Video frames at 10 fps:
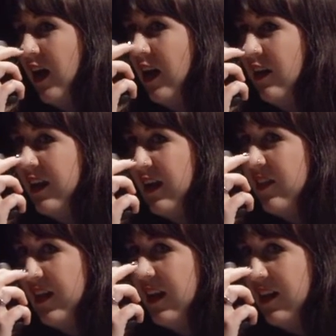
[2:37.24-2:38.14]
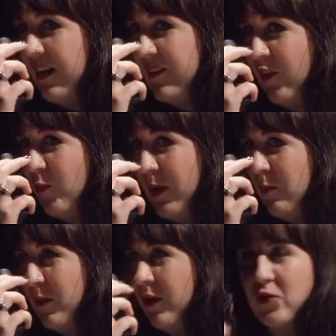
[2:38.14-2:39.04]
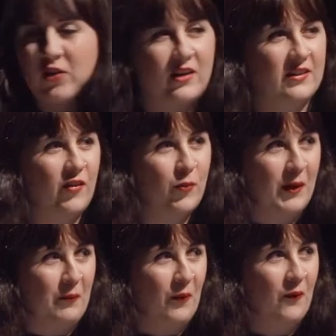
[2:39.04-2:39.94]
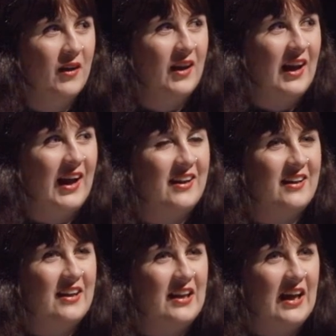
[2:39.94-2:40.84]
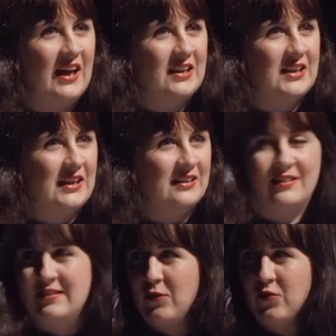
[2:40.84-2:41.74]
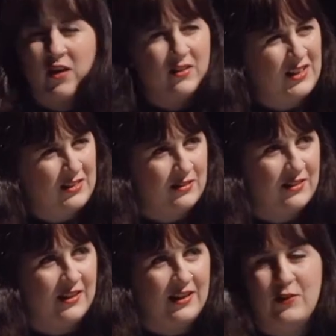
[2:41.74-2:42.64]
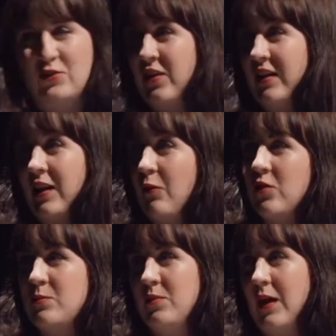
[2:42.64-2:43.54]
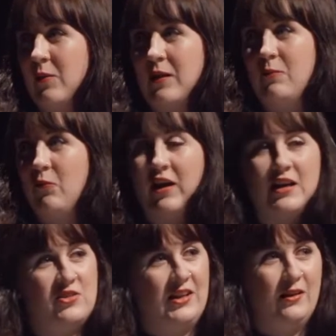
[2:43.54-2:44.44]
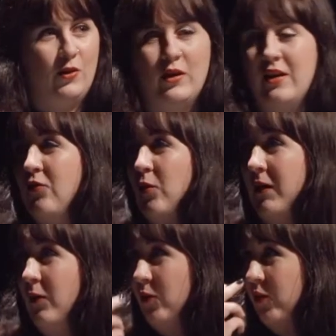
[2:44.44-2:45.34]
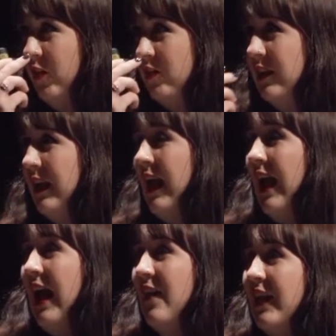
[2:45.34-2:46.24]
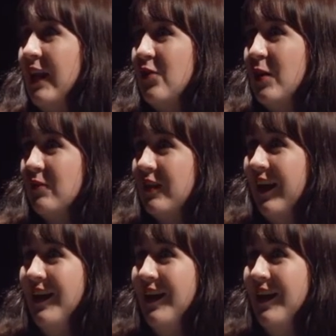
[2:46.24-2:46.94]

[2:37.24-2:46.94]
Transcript: I think I like these people, but I also like these people. And I think this is fine. And that was good. And I just become a raging queer for a bit, which is good. And then I ended up